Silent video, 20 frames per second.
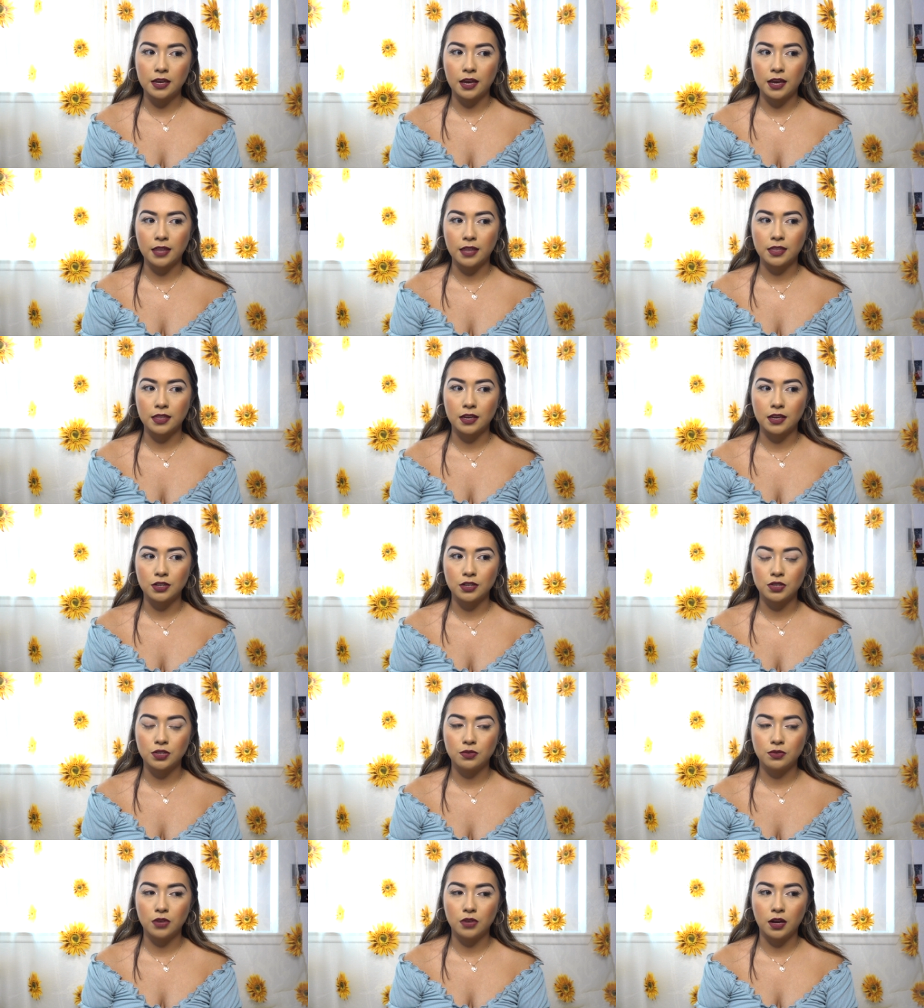And then
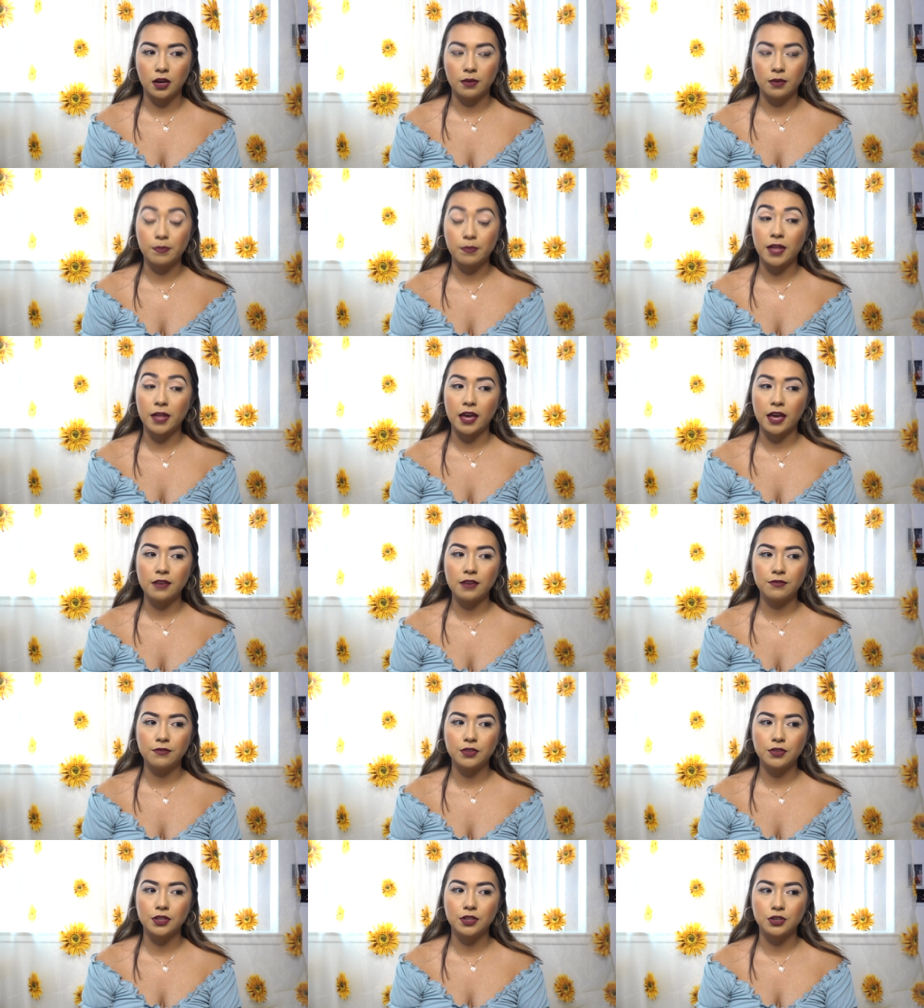applying
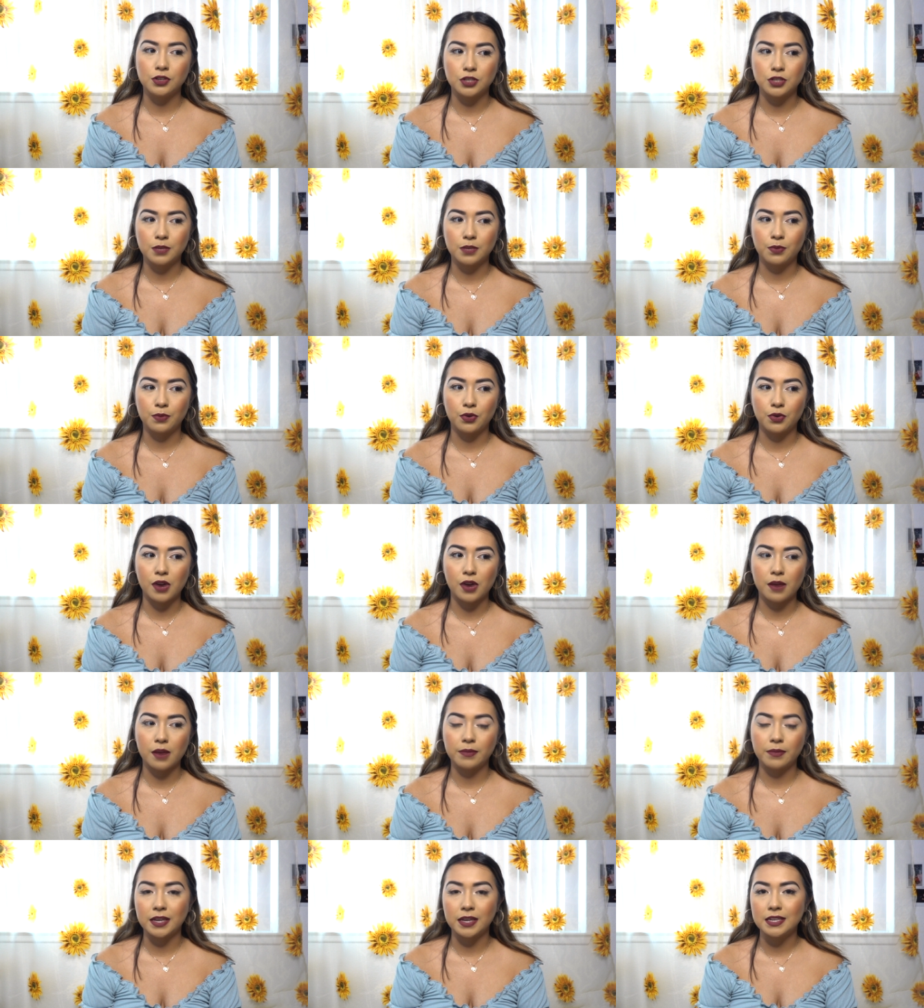for the nursing
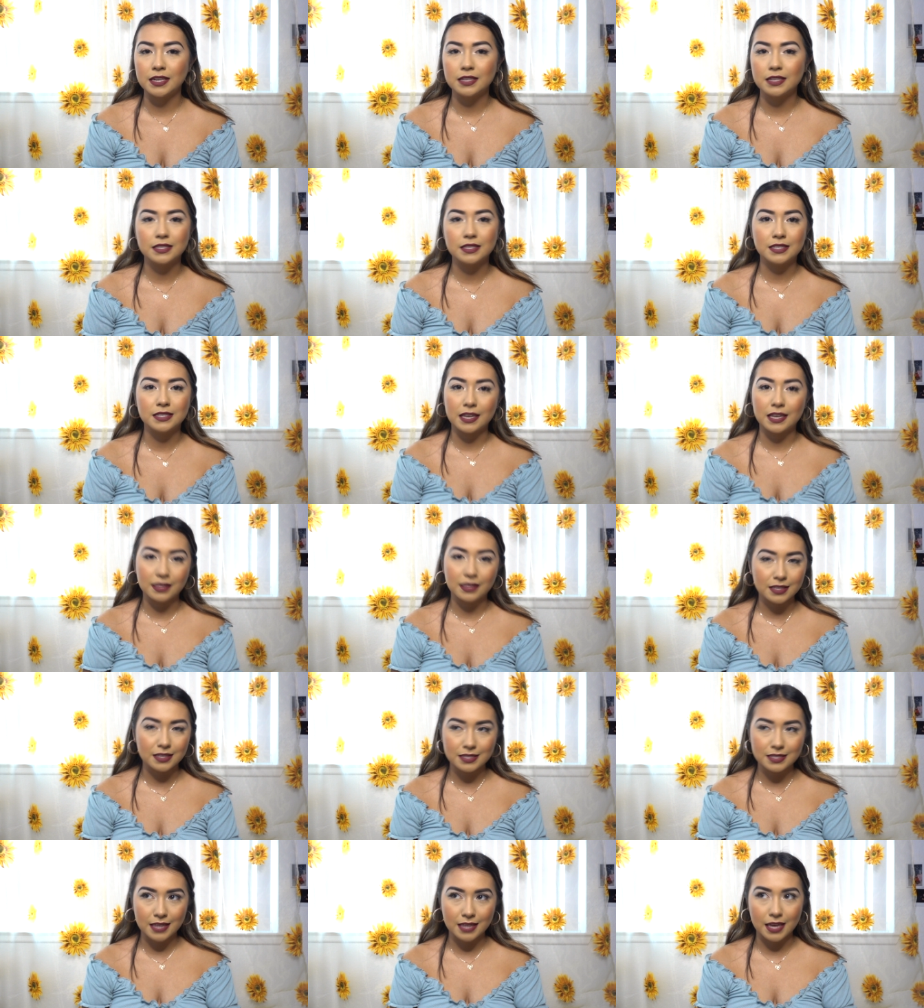program, I needed to take
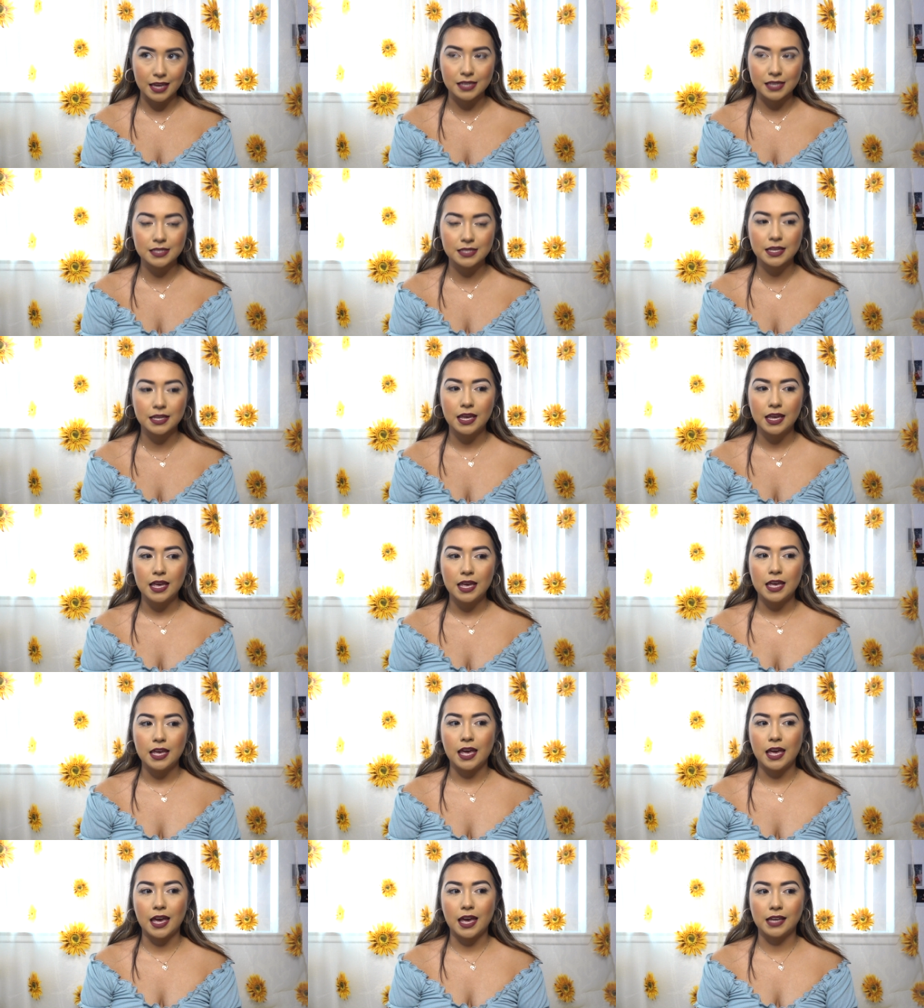this test
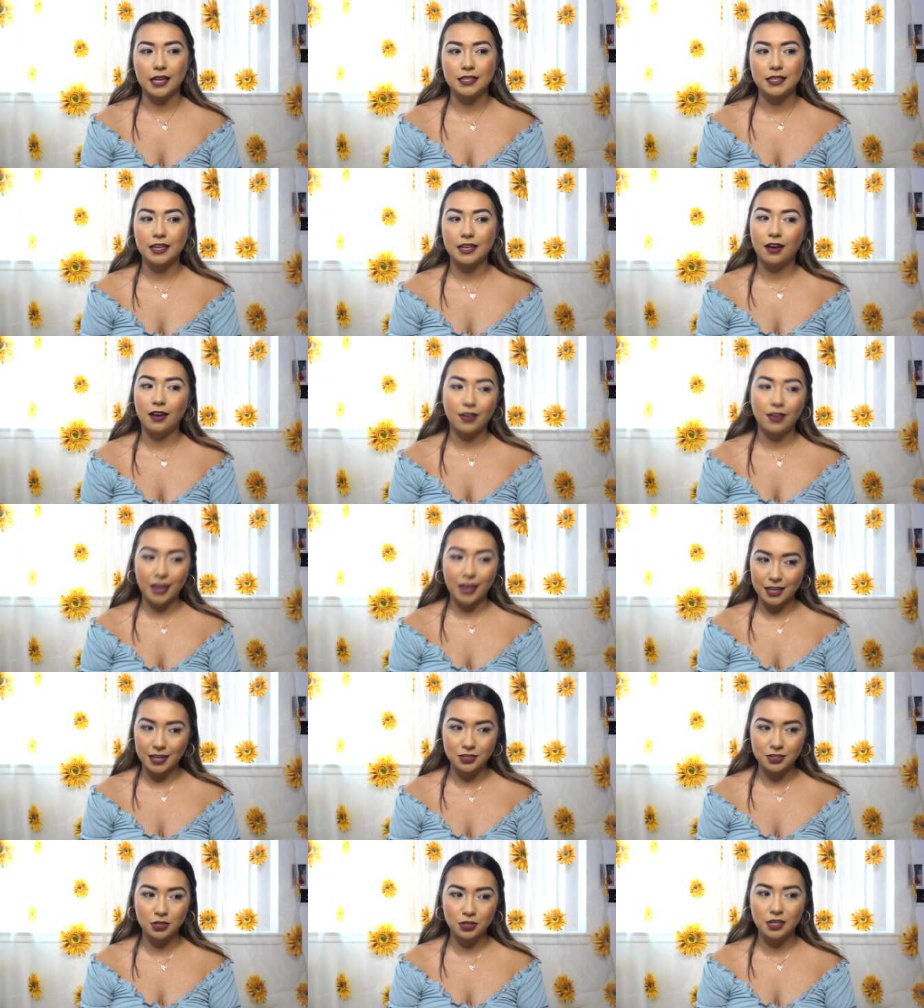and it got
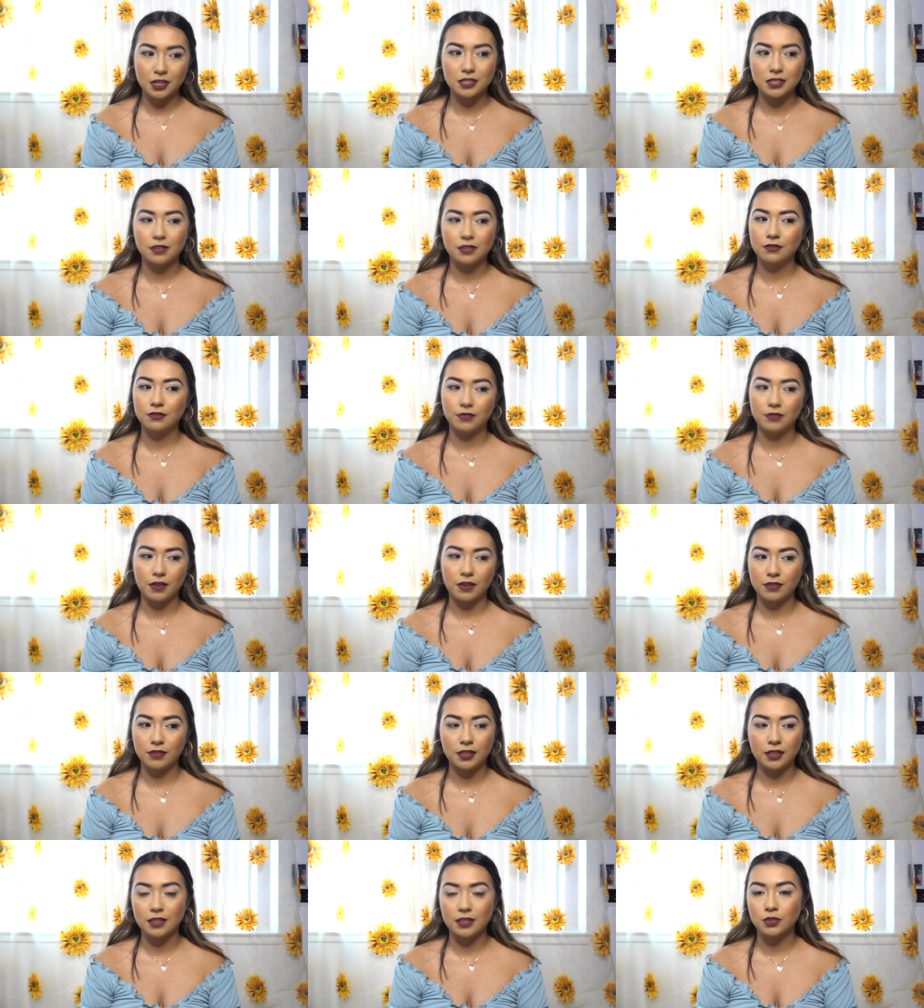canceled because of
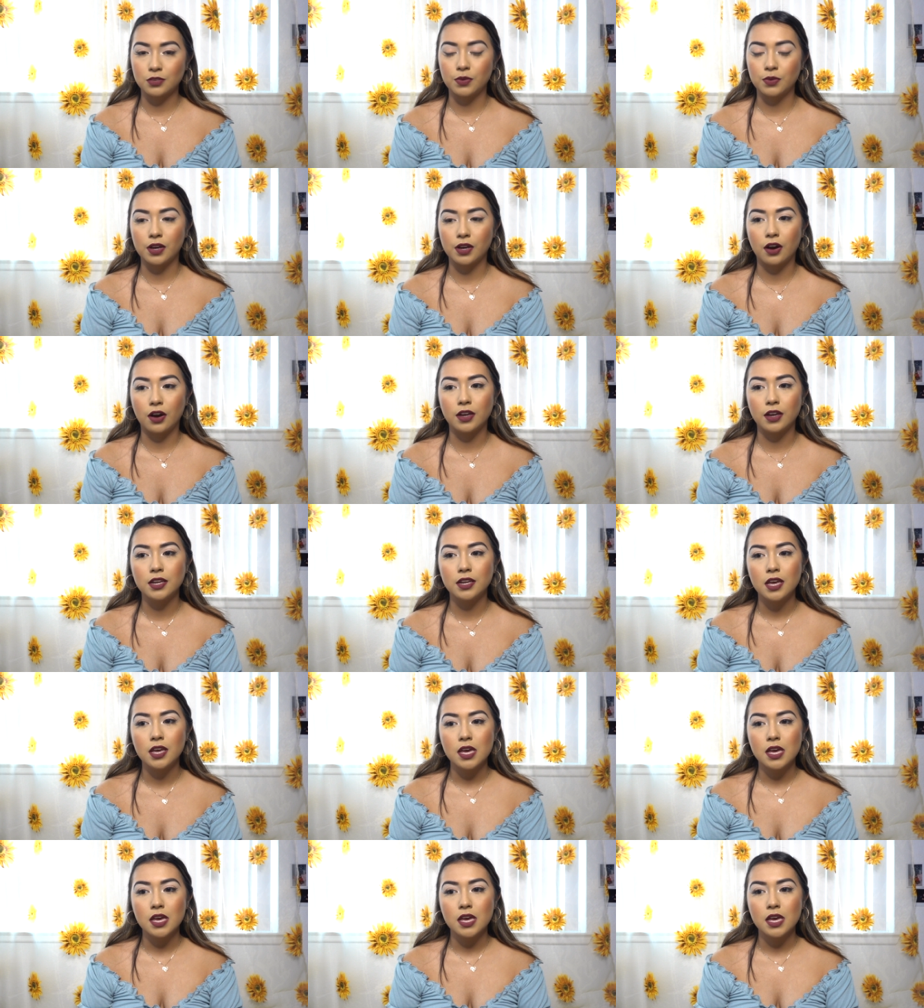everything that's going on.